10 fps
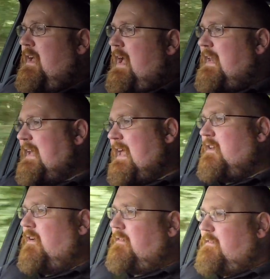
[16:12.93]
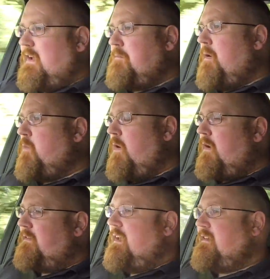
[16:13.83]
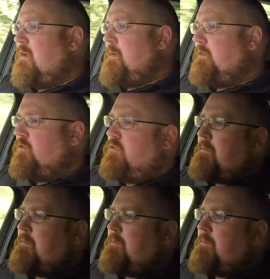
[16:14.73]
And again, I stick by what I said about the trim